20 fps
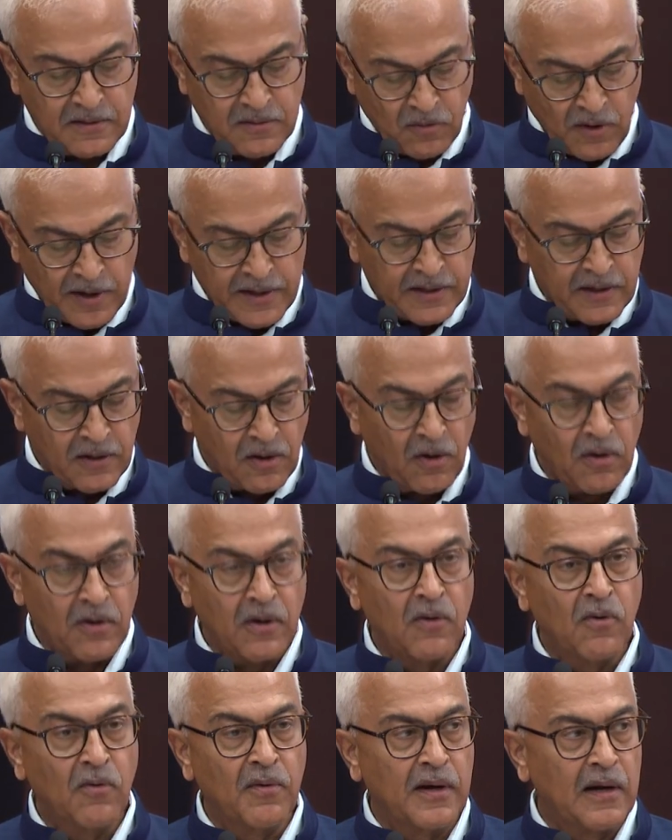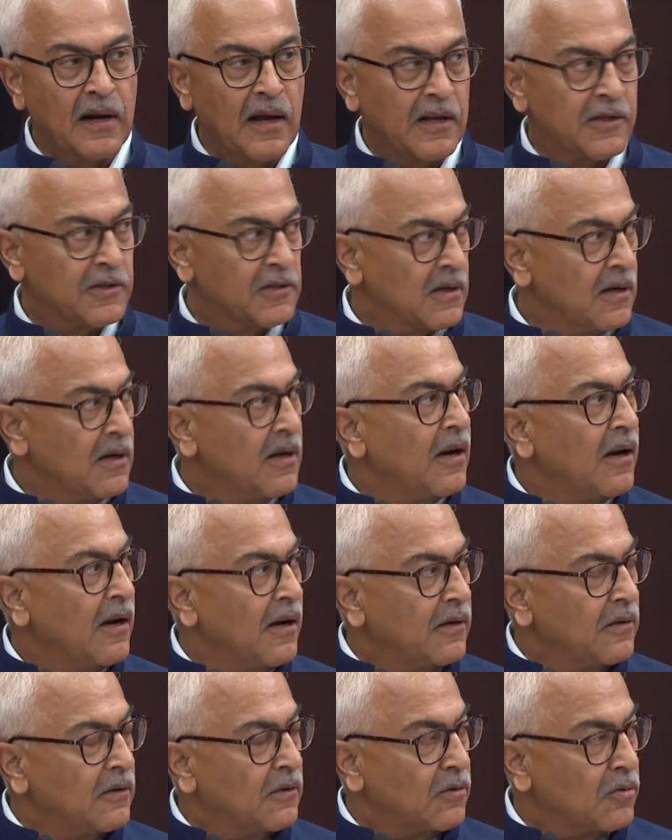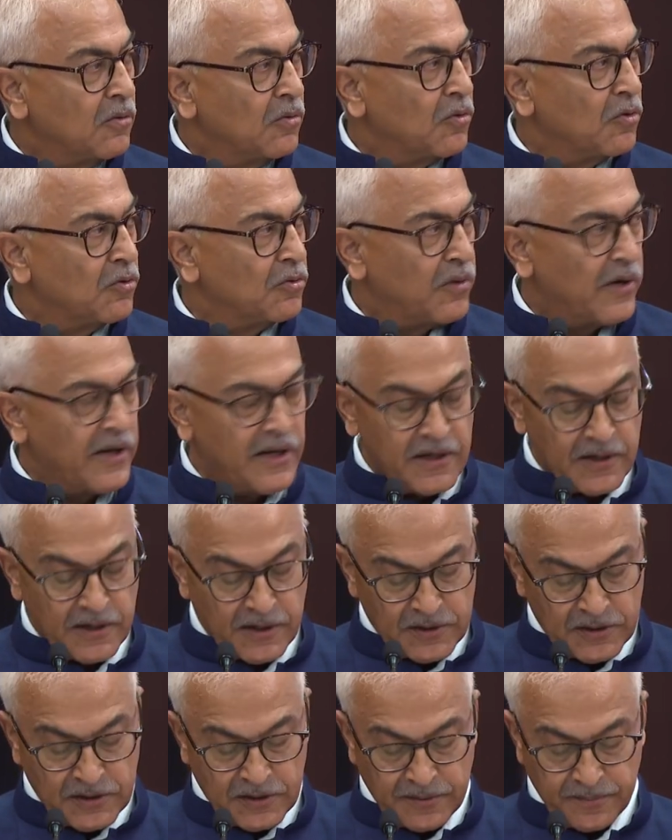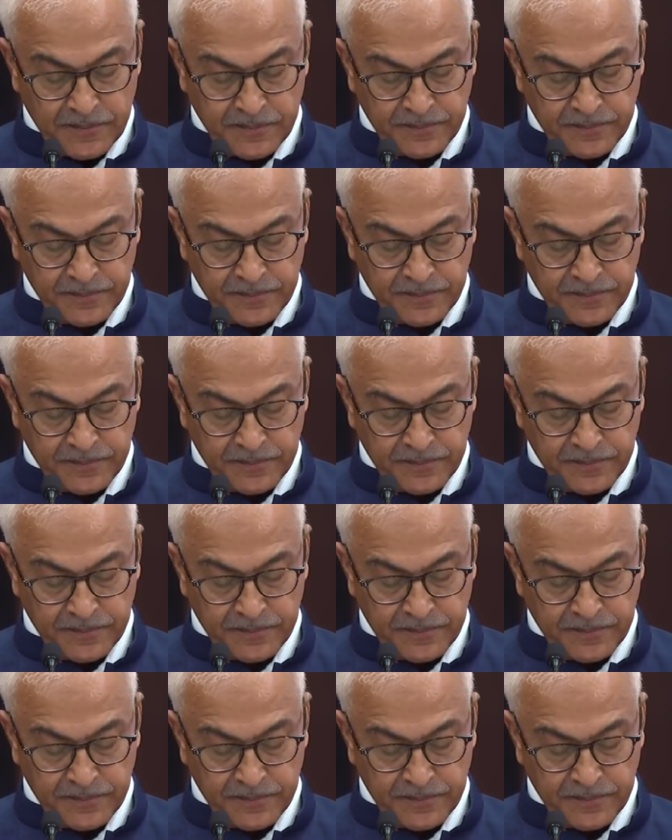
quite a lot over the last 2 to 3 years.